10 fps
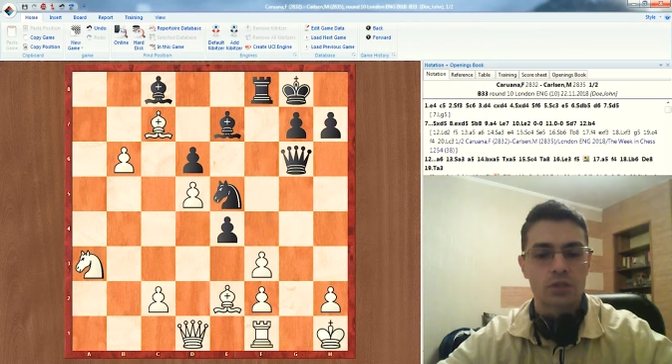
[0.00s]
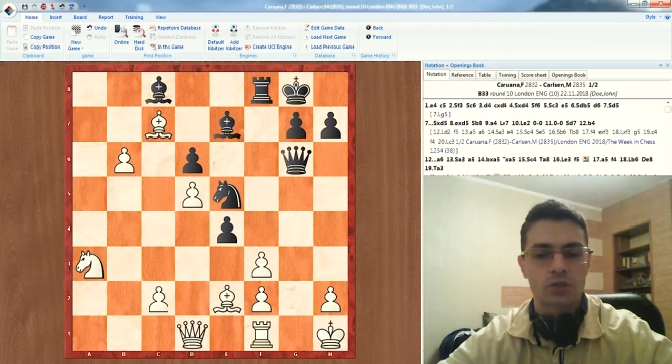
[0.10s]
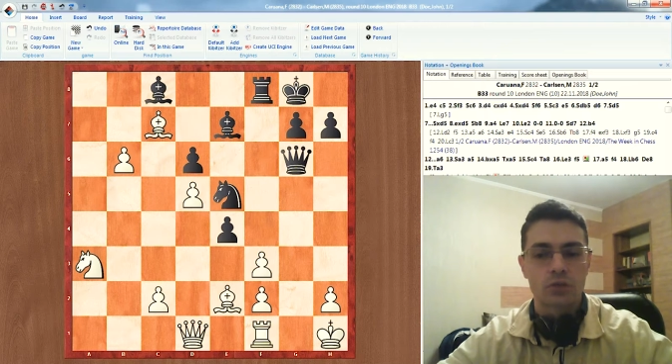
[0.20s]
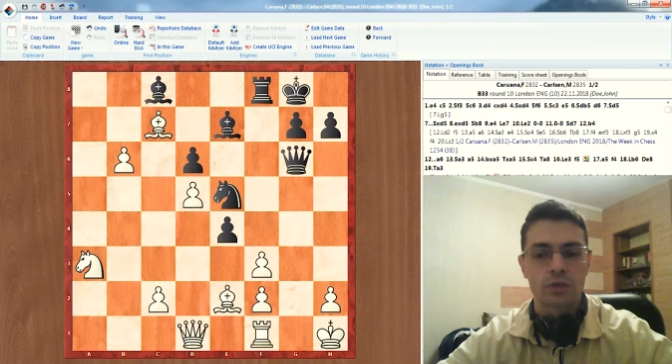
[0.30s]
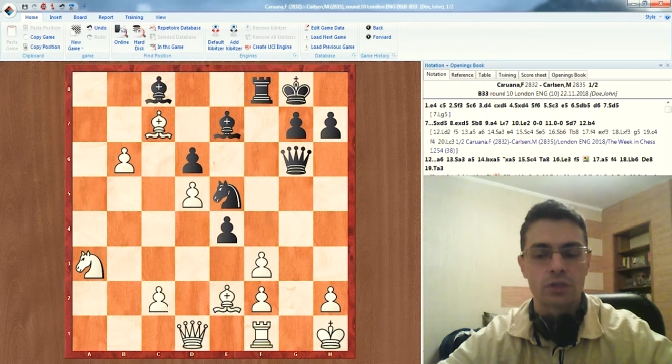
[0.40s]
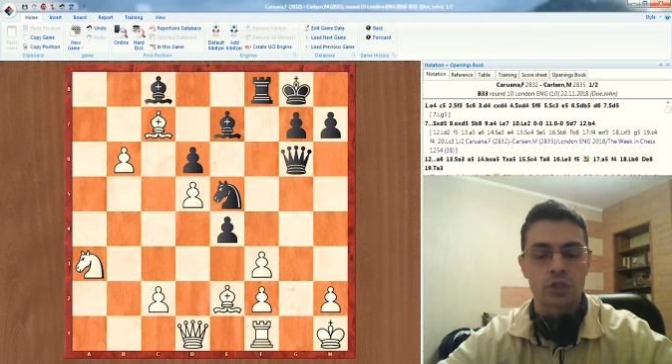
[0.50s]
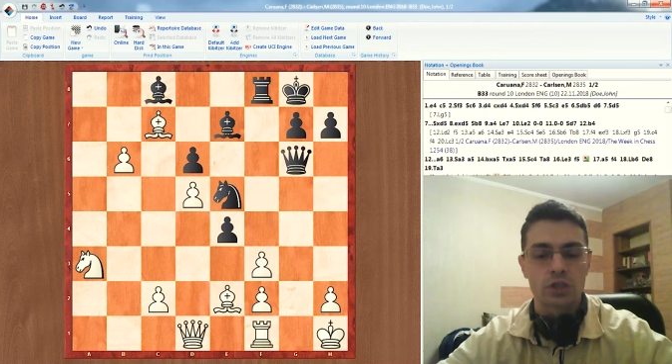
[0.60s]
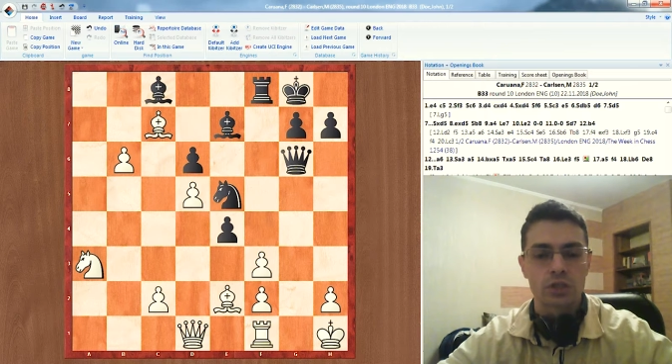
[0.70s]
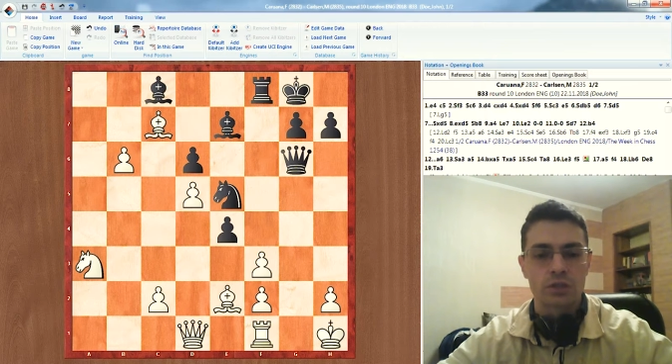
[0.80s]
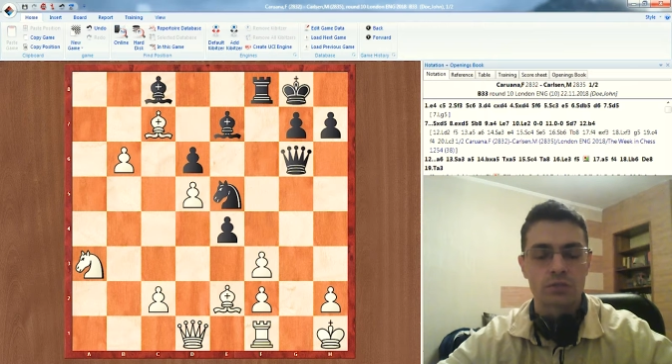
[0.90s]
strong
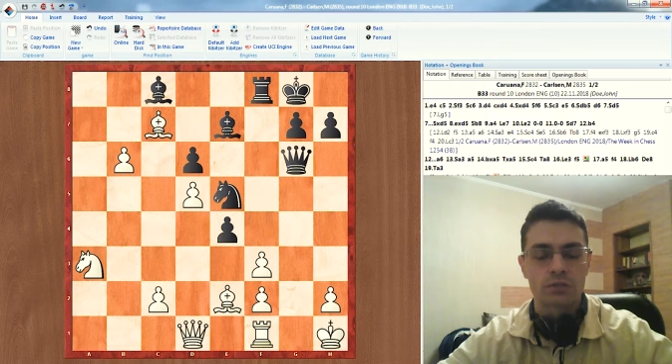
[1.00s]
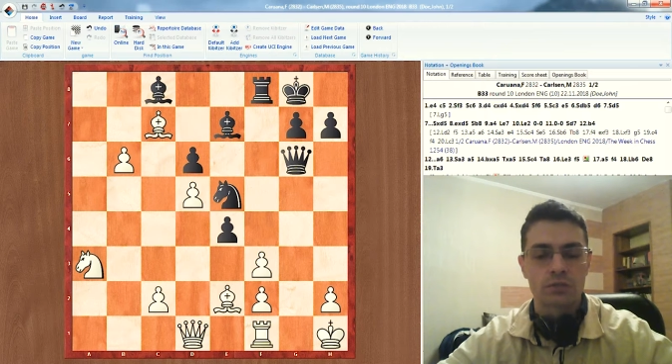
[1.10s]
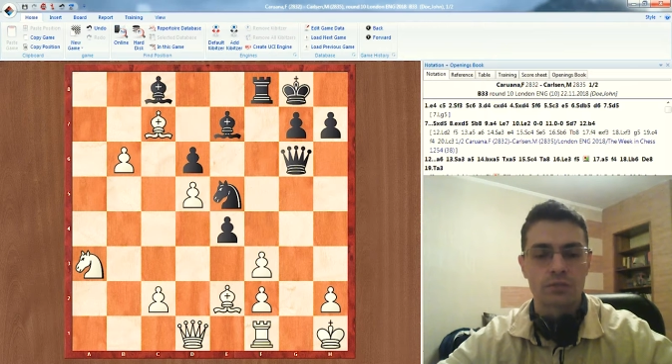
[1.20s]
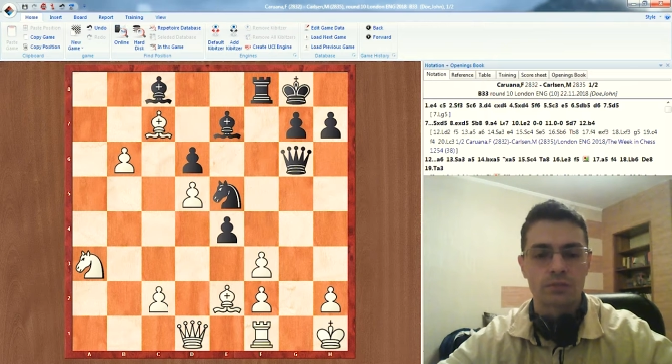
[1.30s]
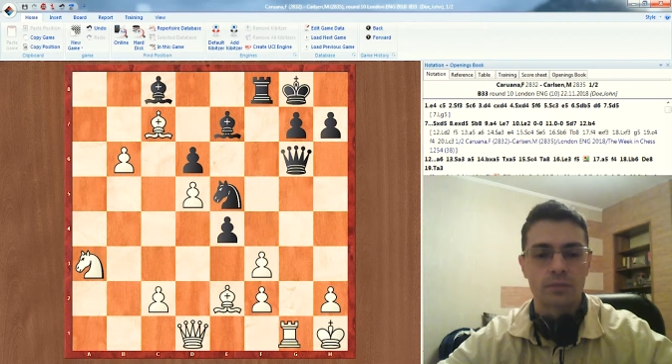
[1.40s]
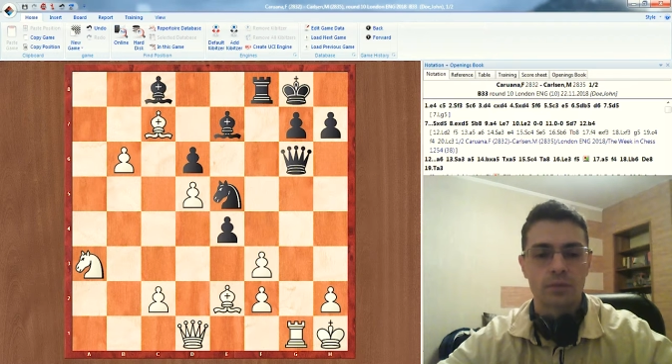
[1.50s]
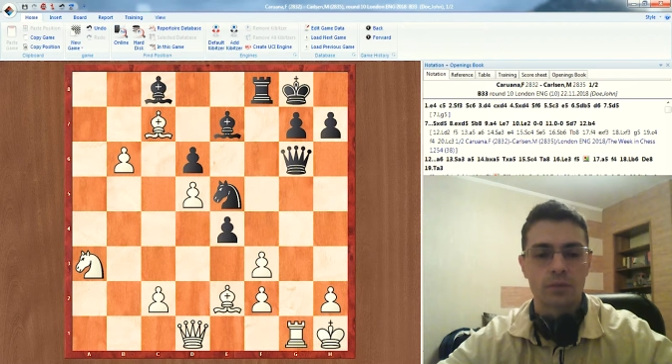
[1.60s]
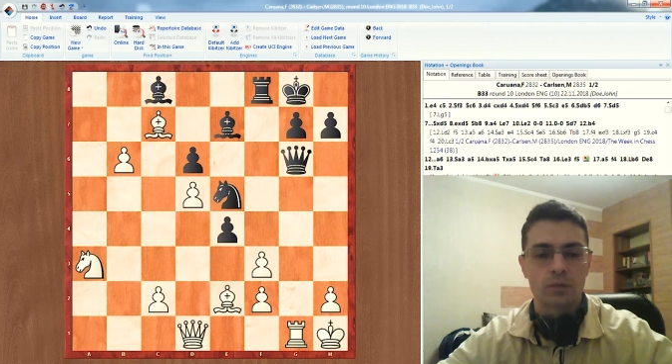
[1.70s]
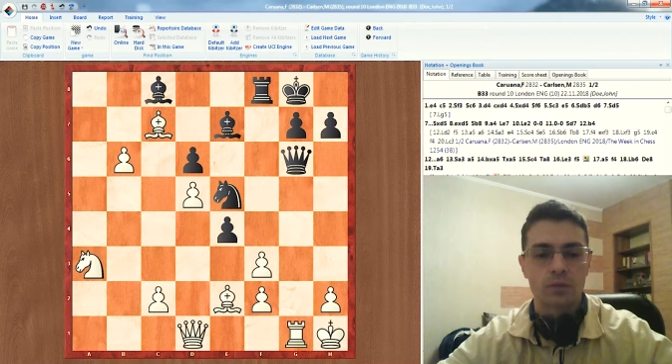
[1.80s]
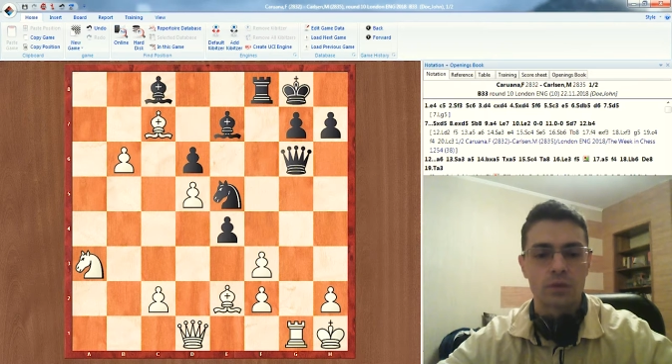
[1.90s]
initiative
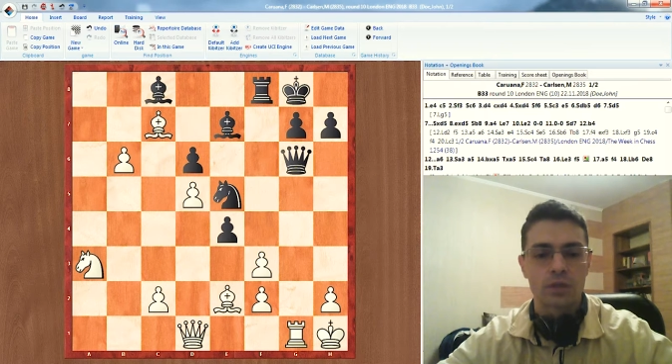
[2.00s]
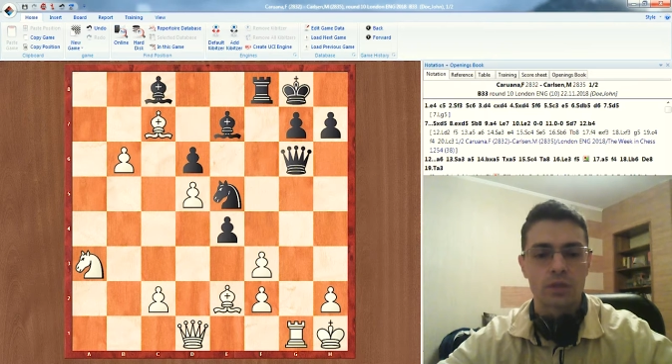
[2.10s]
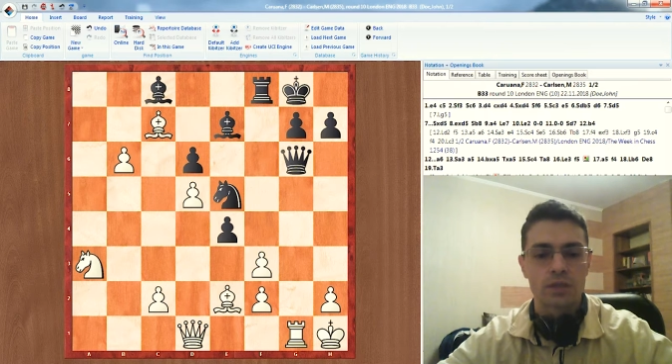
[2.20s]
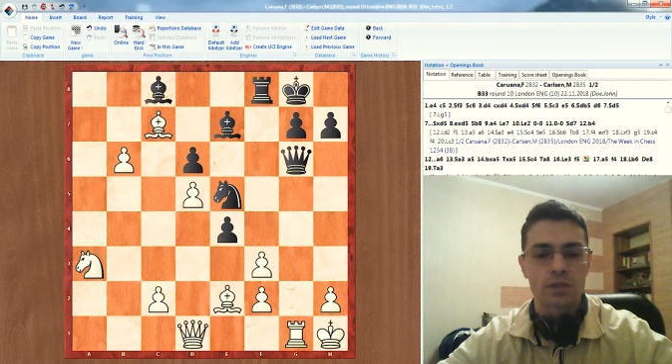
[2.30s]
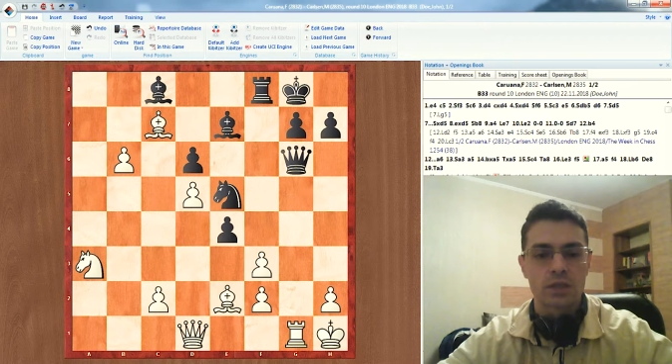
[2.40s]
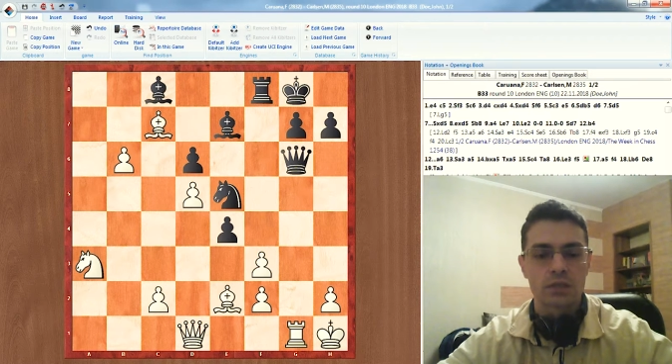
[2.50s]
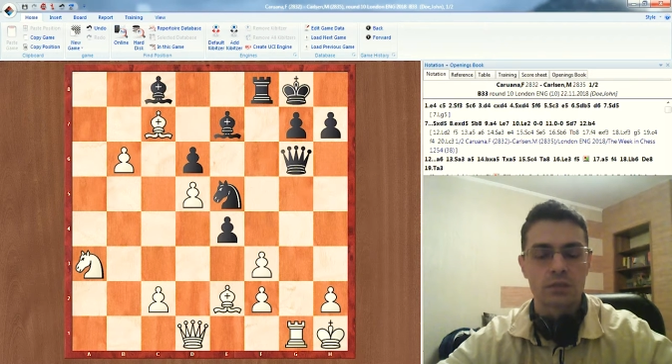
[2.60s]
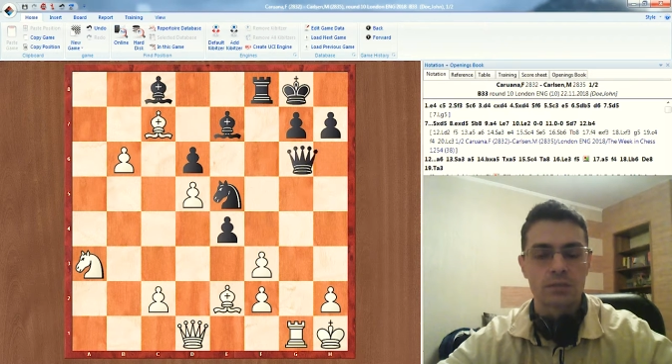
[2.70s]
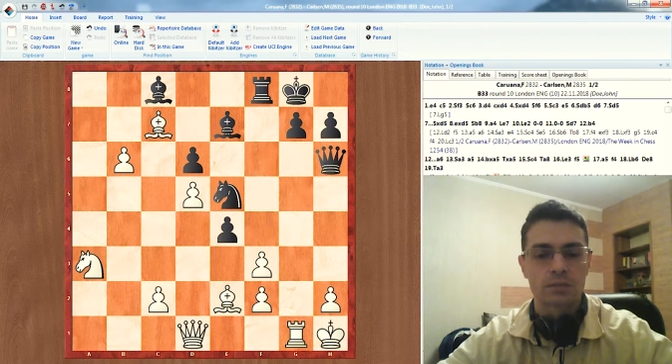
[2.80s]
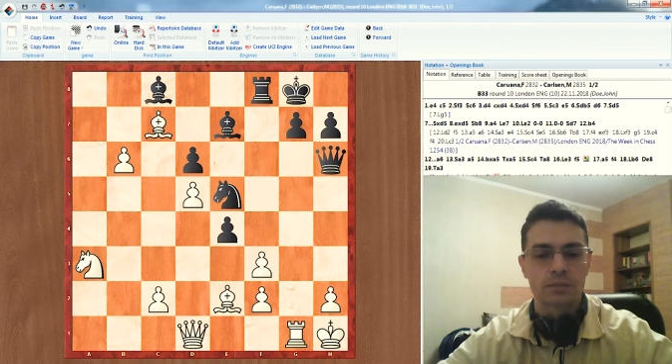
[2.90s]
on the king side.